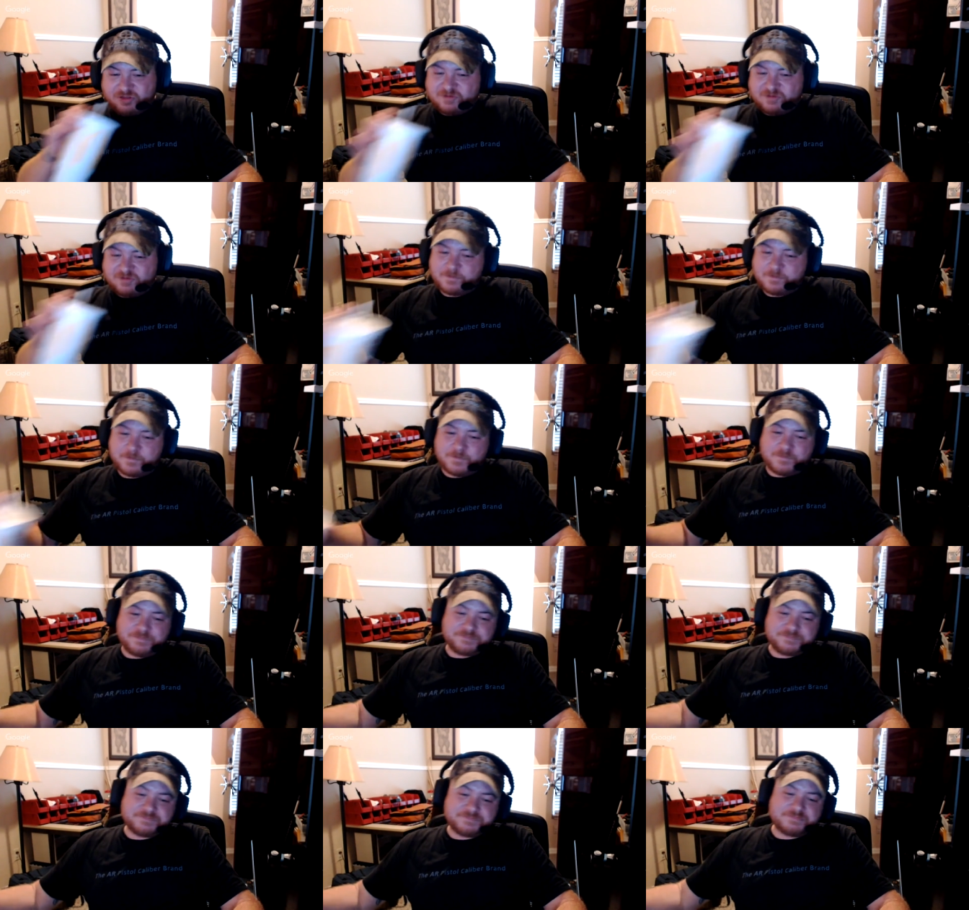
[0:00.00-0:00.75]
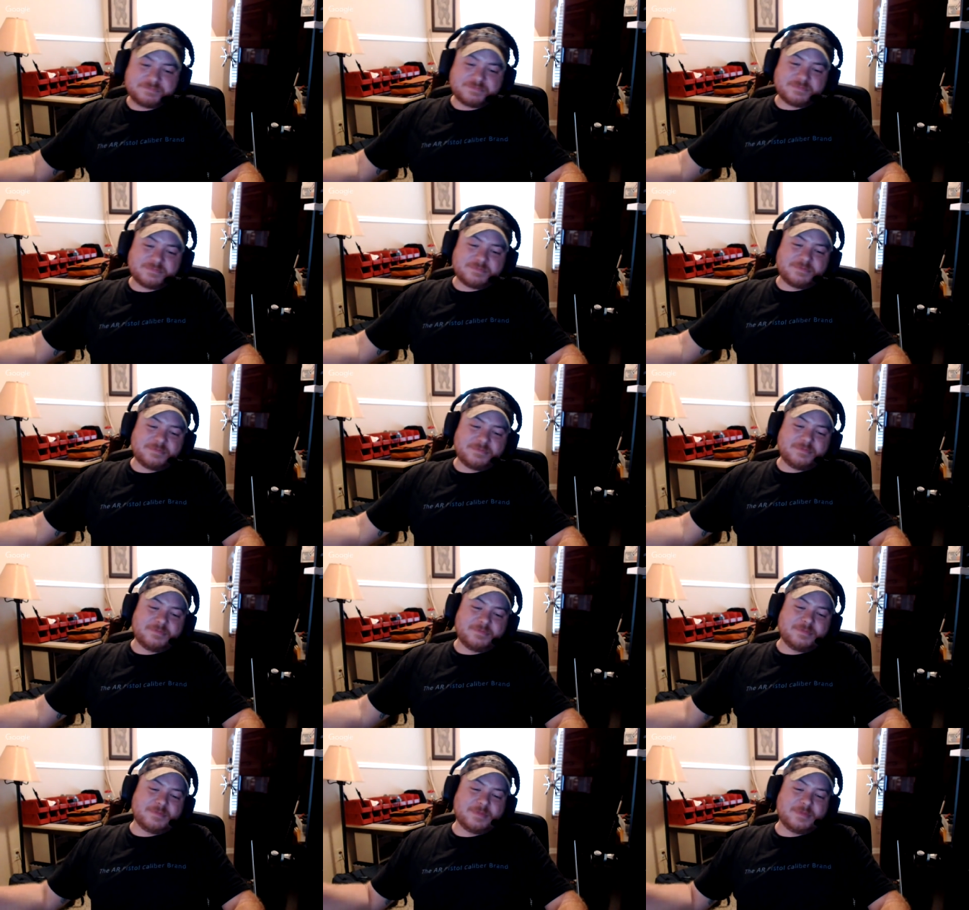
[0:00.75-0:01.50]
No, no guns as of
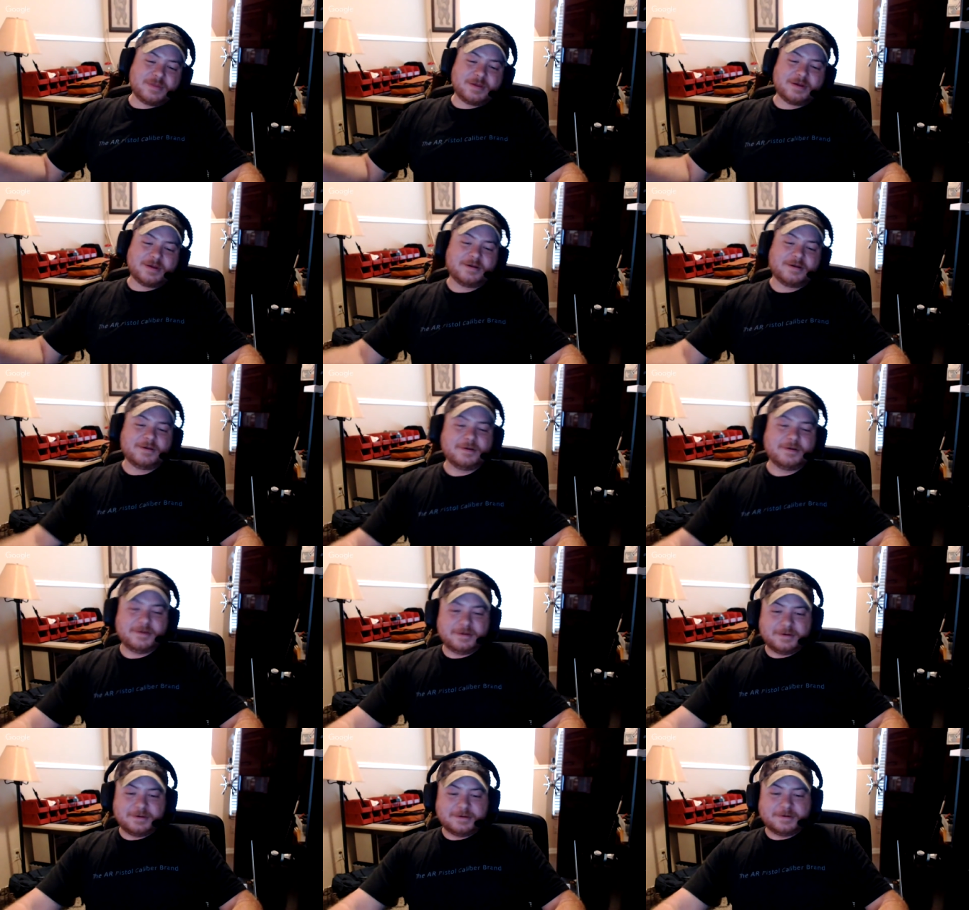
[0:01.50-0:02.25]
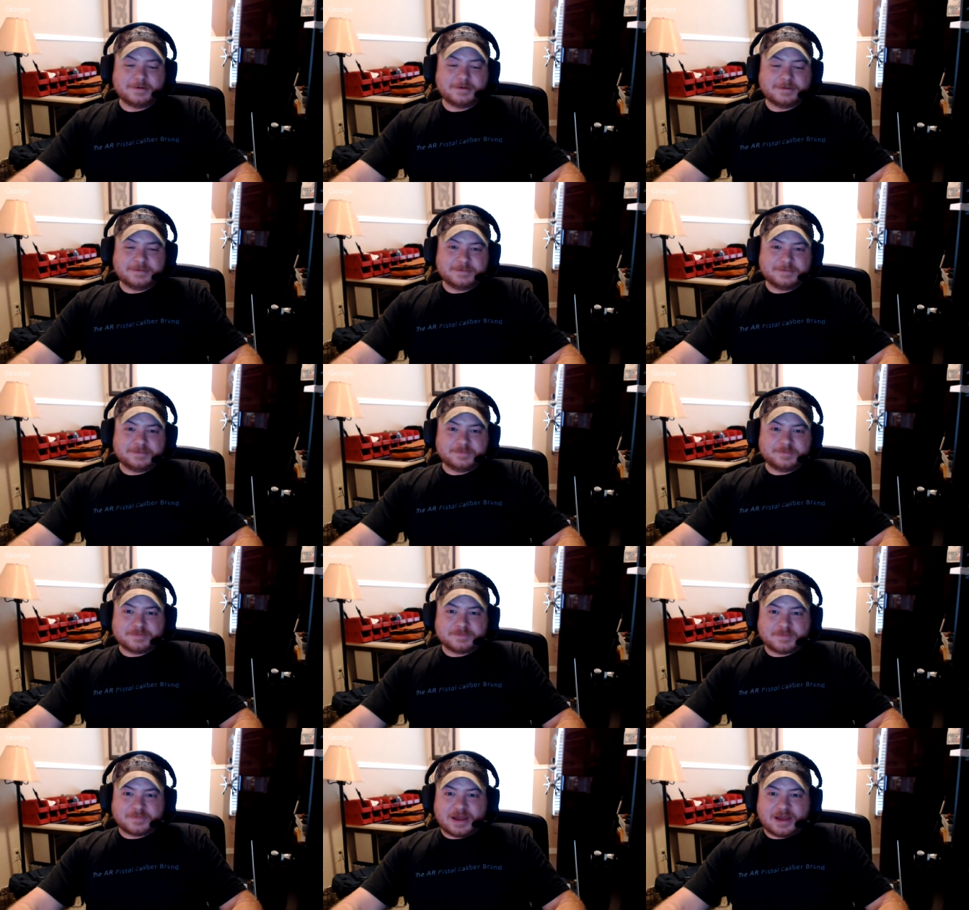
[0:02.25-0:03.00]
yet.
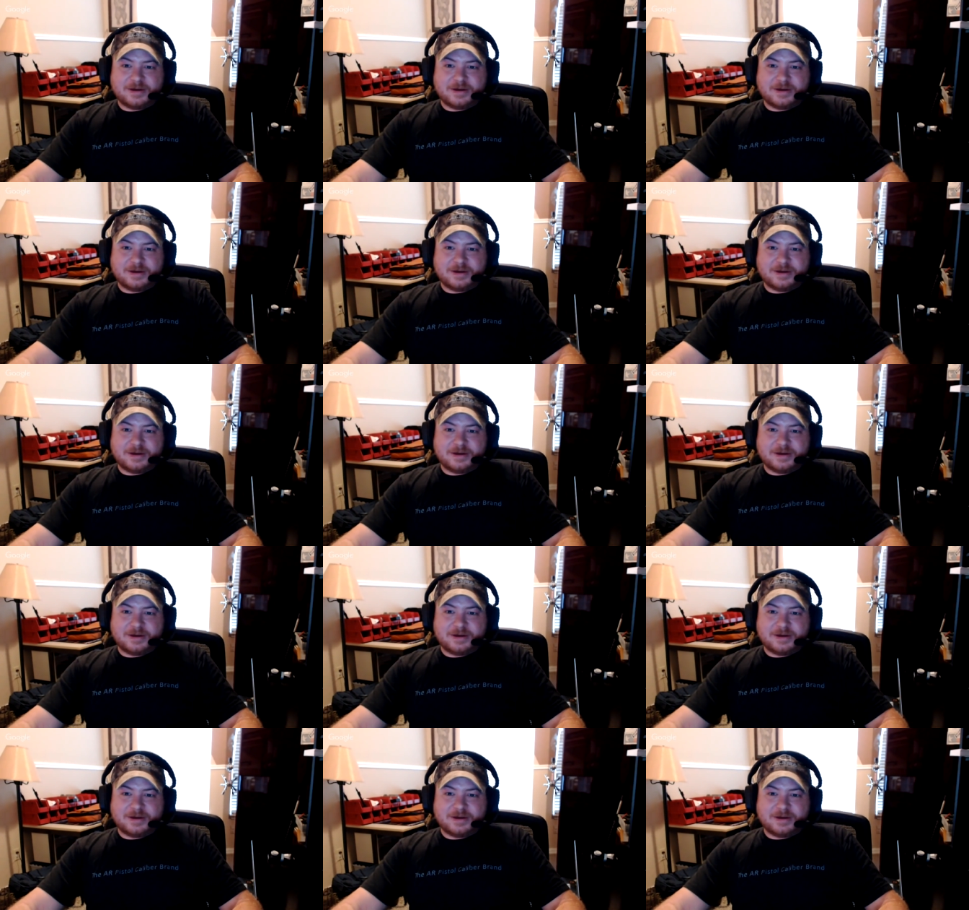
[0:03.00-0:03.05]
No,